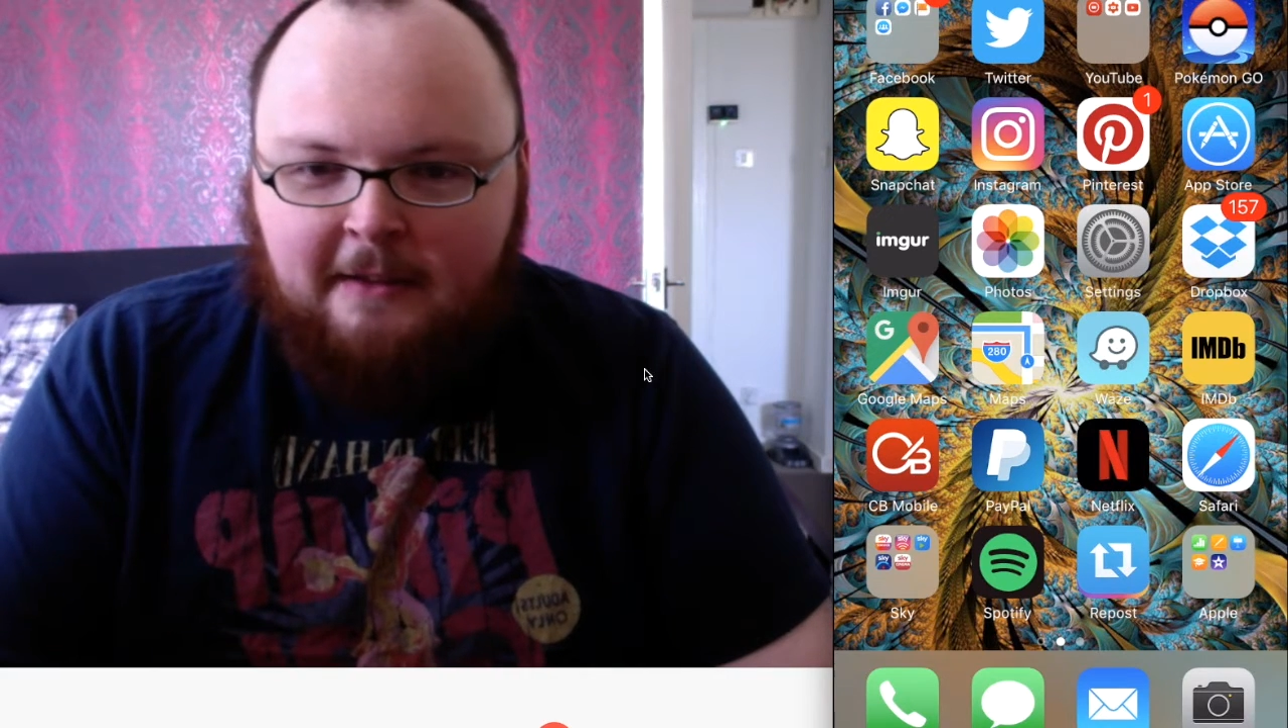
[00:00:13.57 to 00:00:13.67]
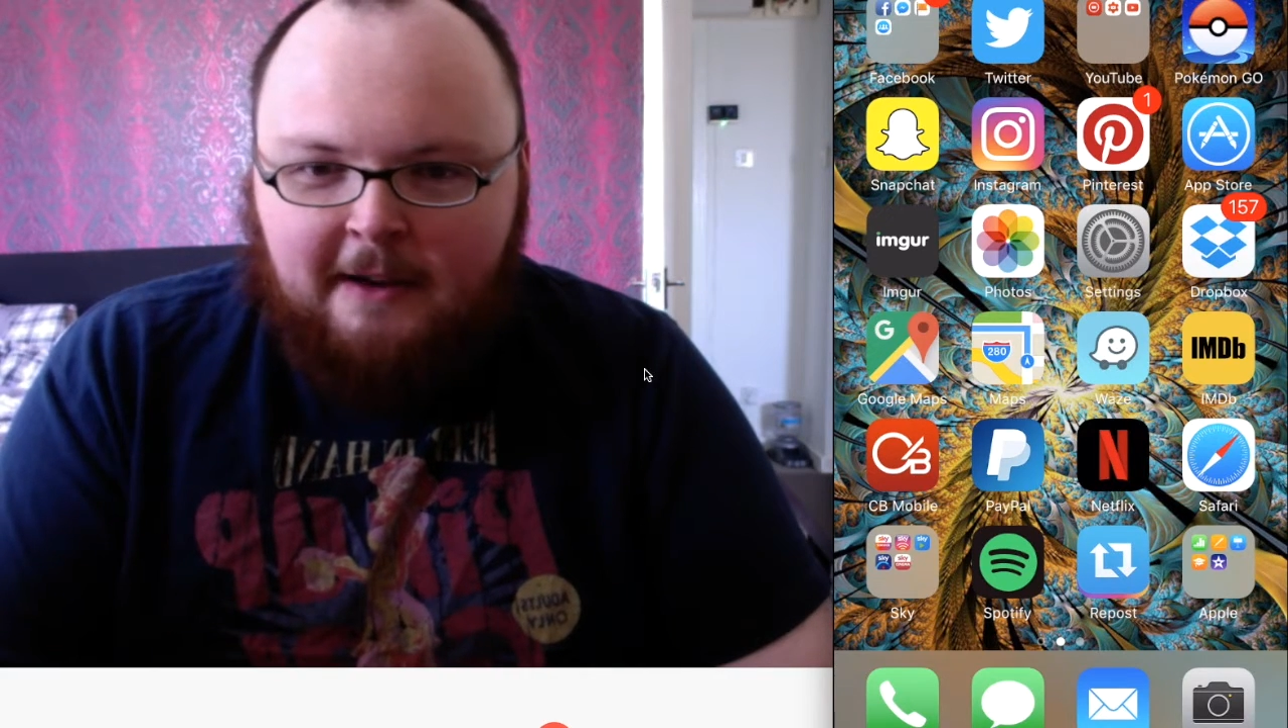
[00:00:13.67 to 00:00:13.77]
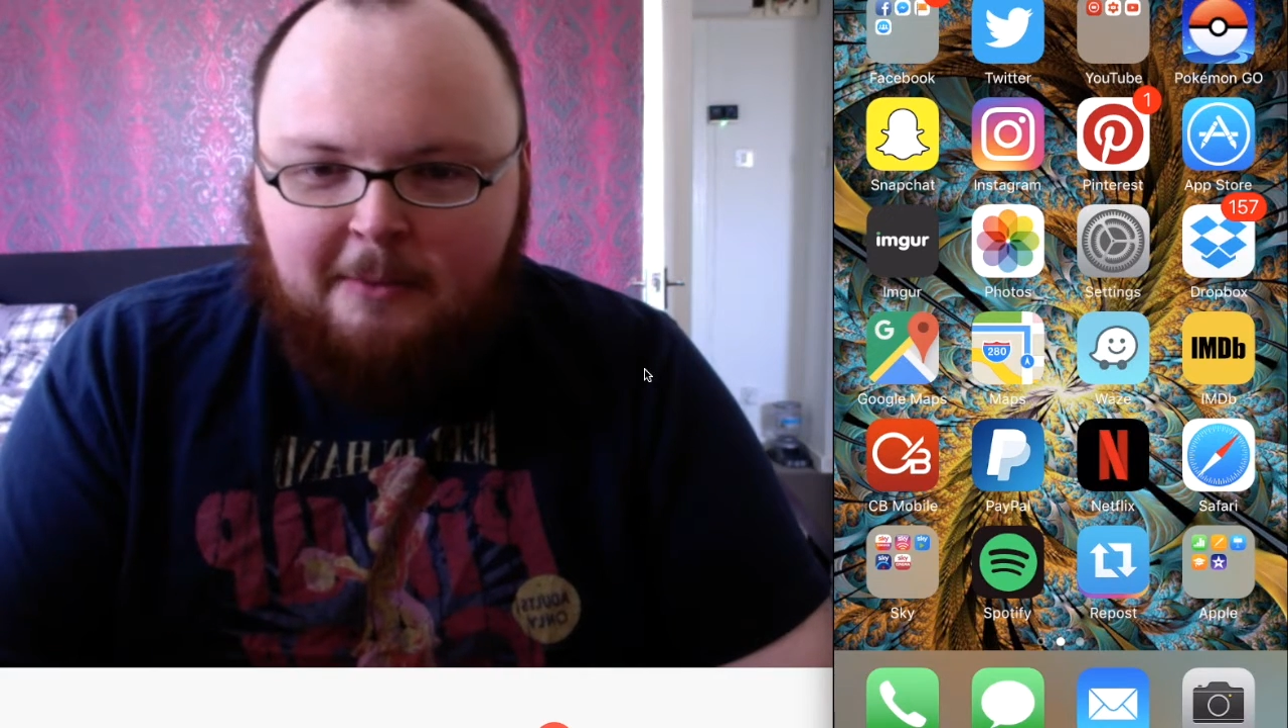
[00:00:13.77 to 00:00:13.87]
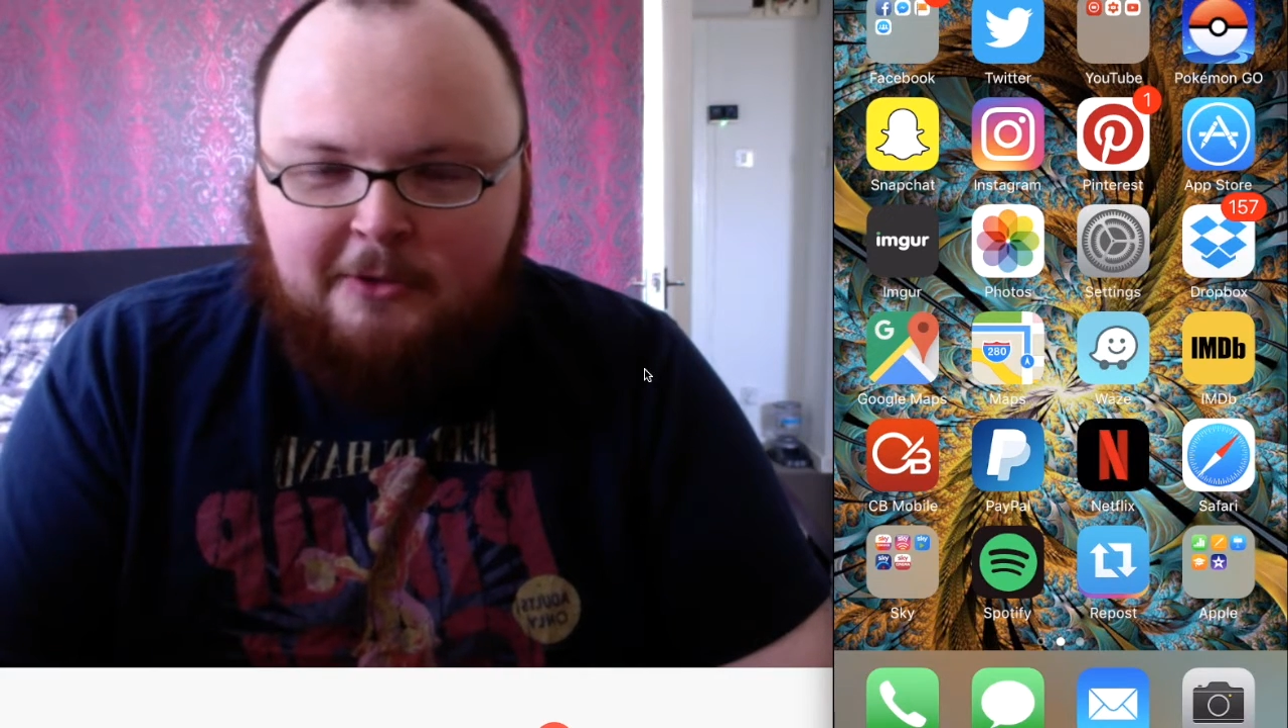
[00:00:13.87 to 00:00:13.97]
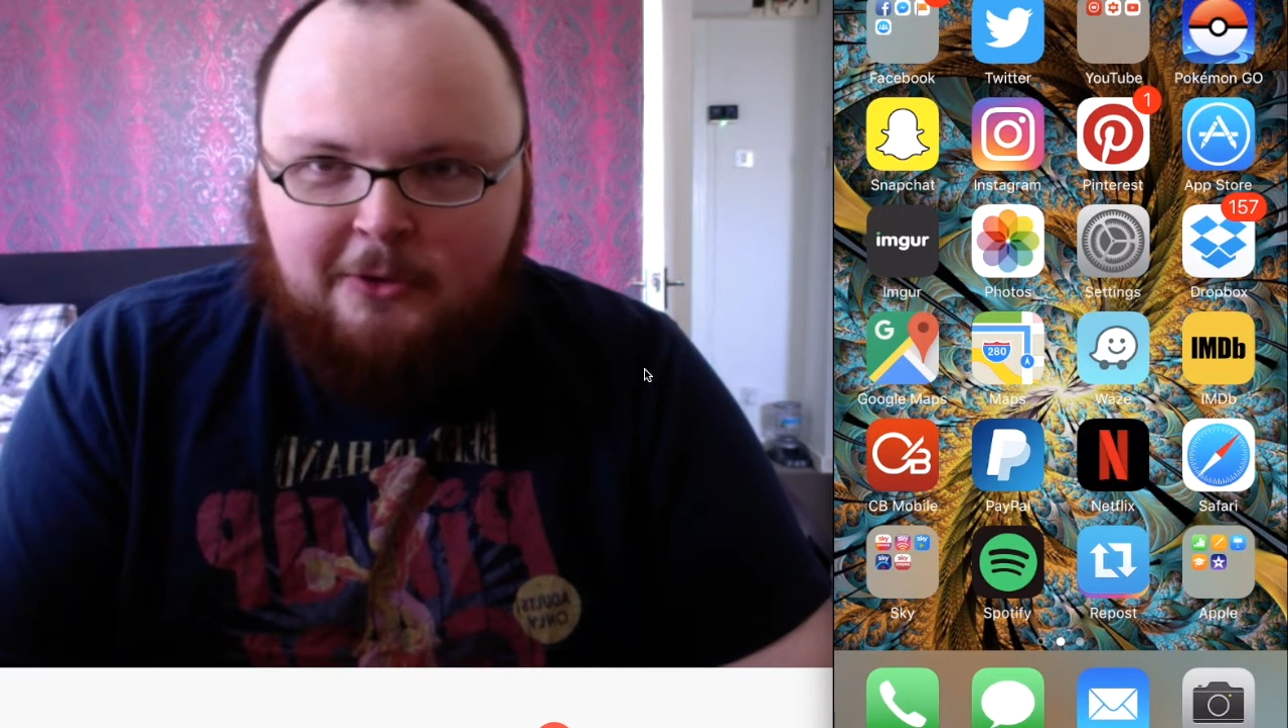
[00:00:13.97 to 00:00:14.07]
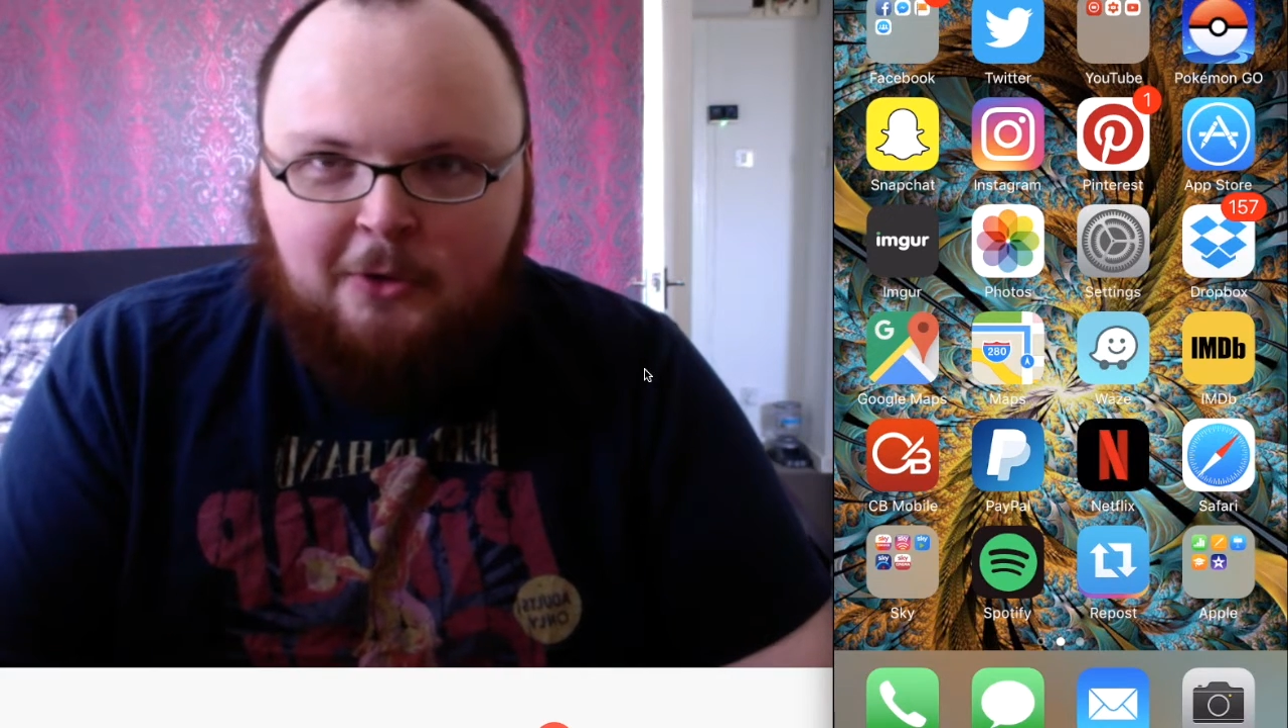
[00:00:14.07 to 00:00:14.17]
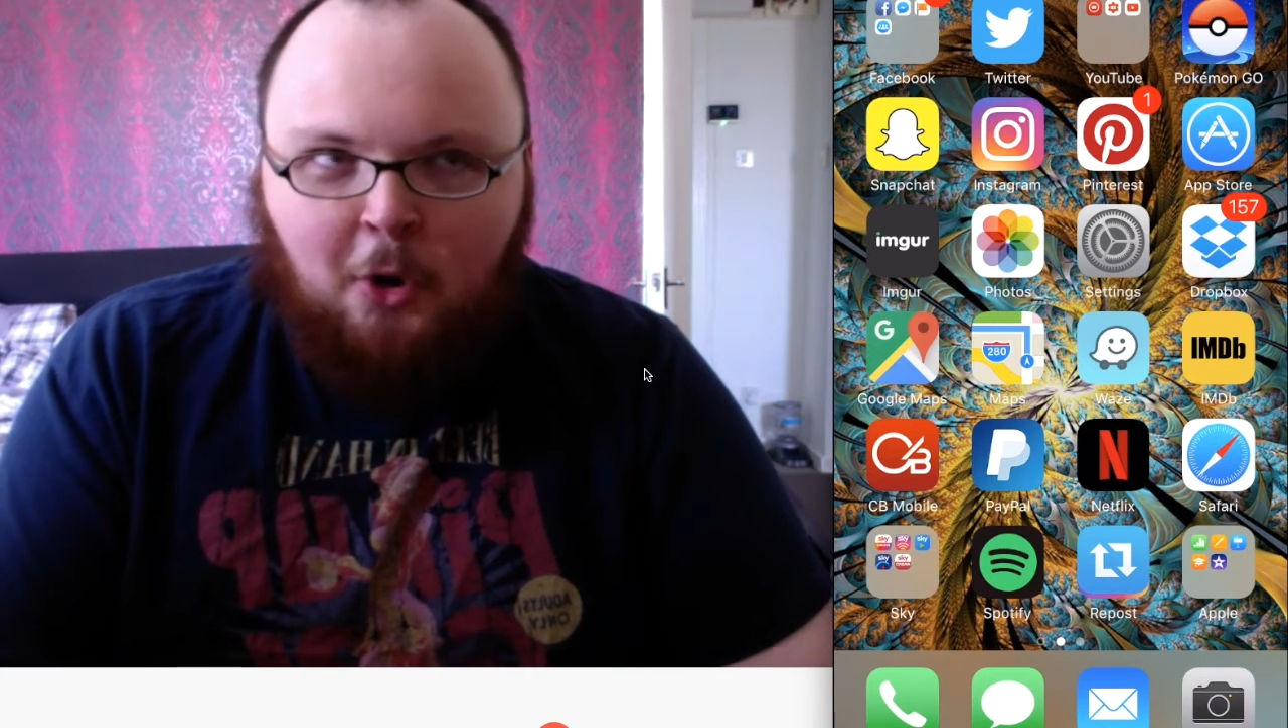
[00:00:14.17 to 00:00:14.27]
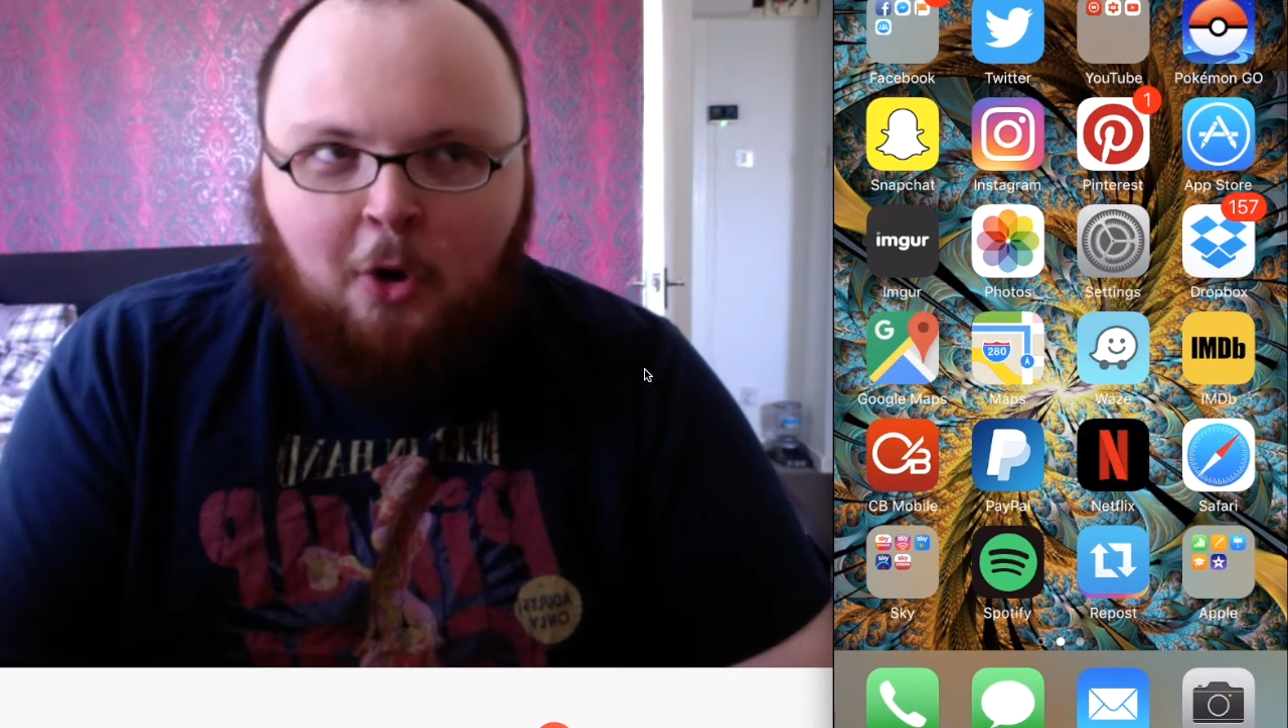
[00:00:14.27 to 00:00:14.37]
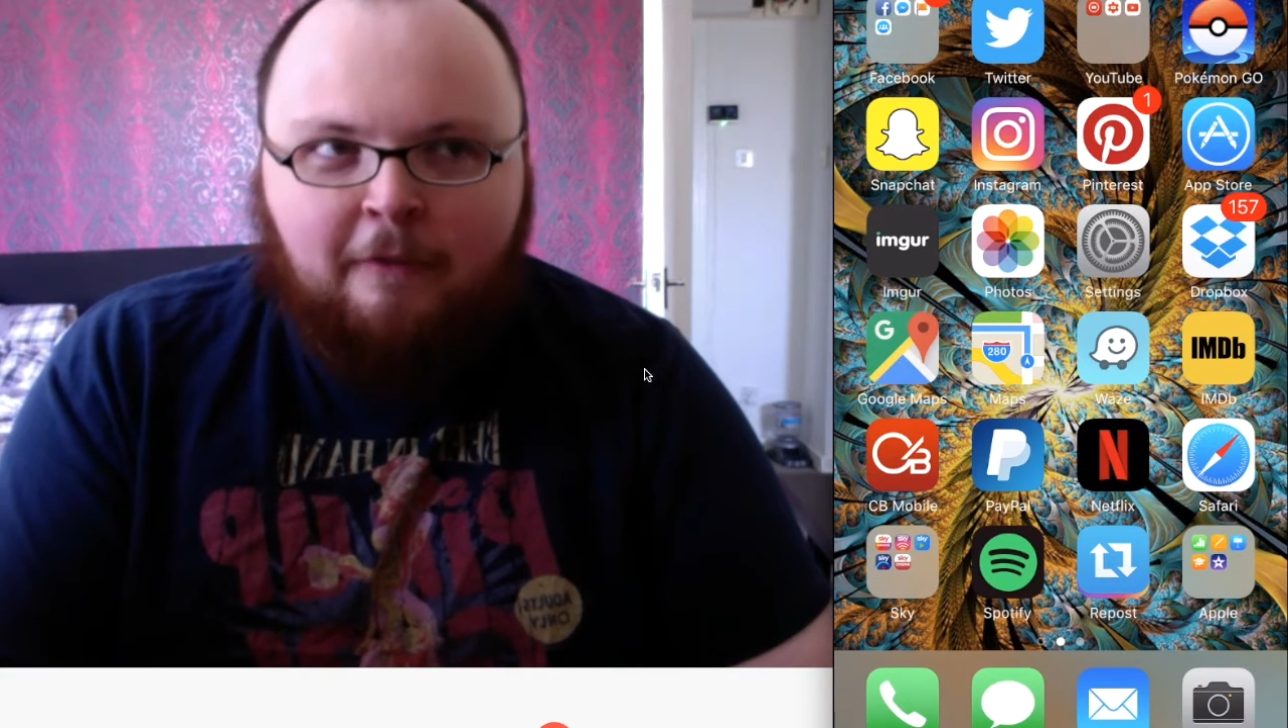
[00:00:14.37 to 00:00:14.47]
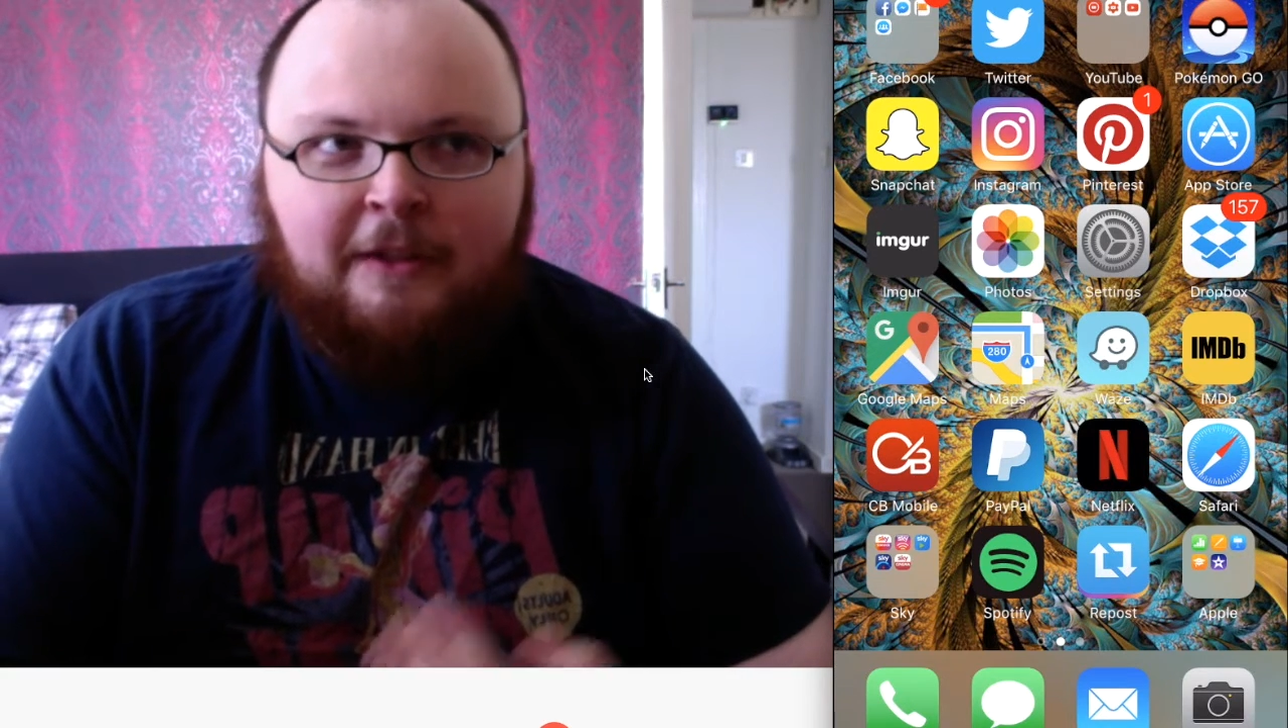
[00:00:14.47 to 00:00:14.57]
episode
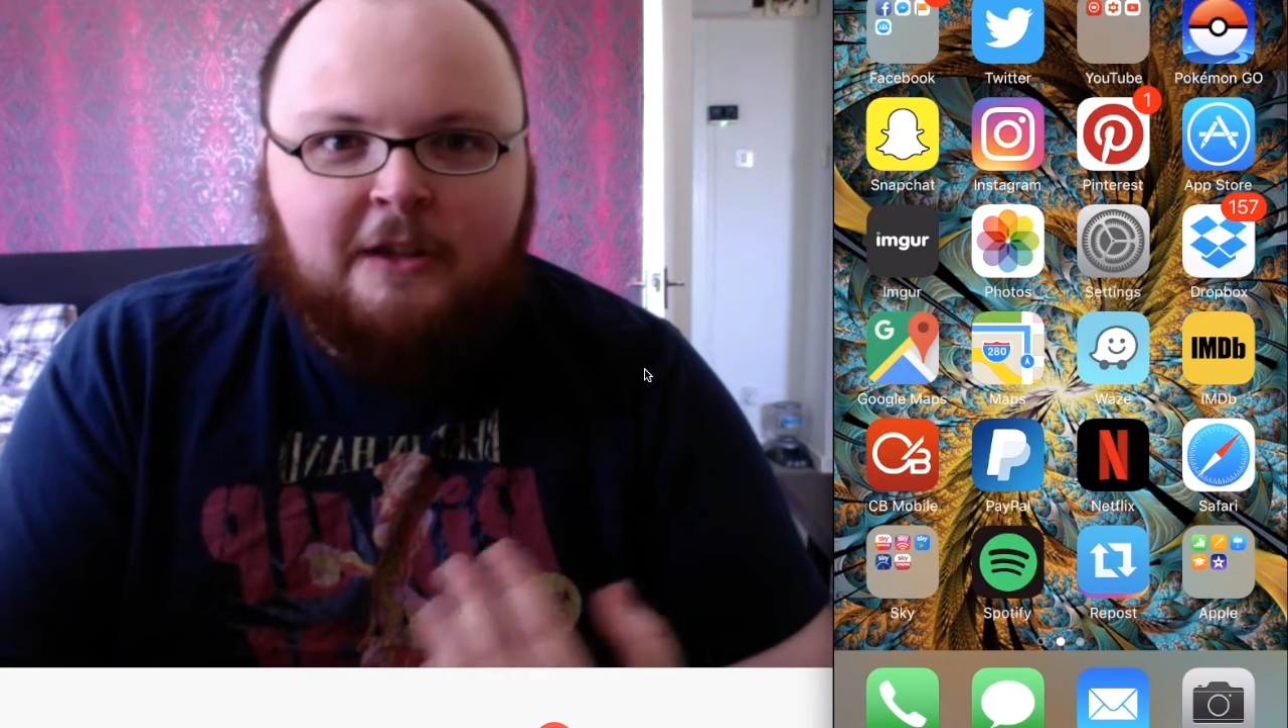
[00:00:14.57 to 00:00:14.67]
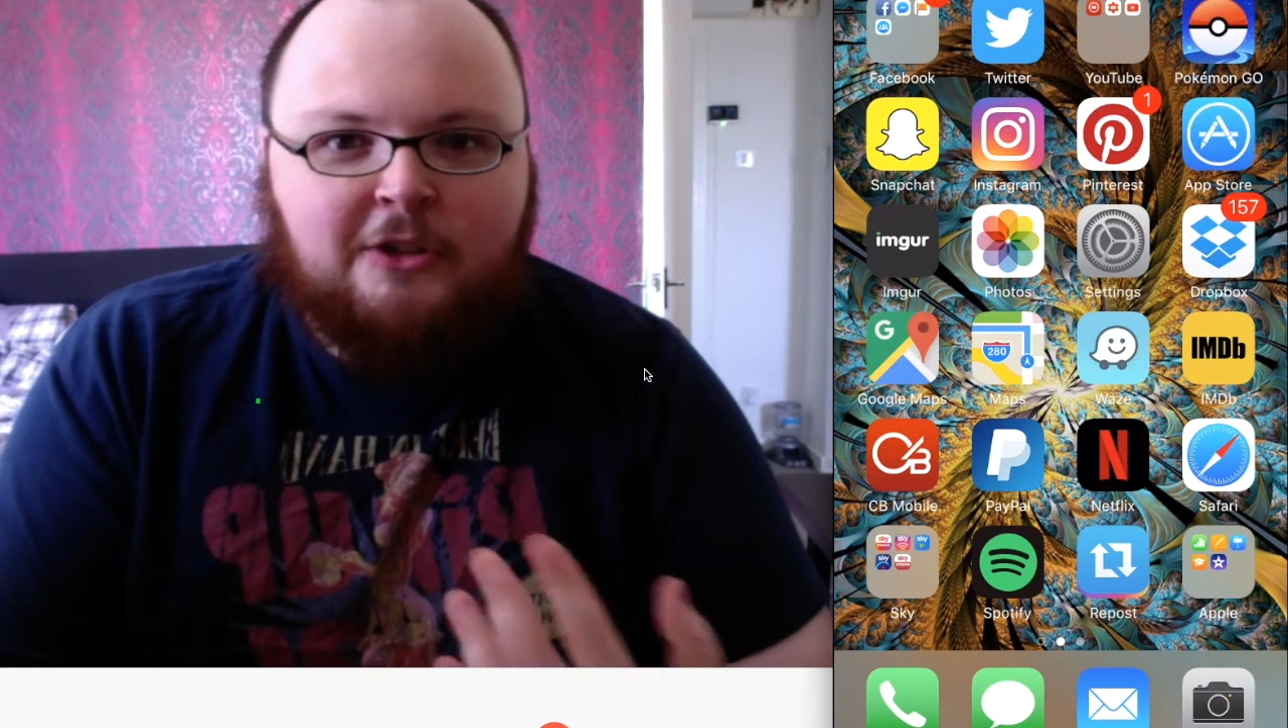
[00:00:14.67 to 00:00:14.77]
of the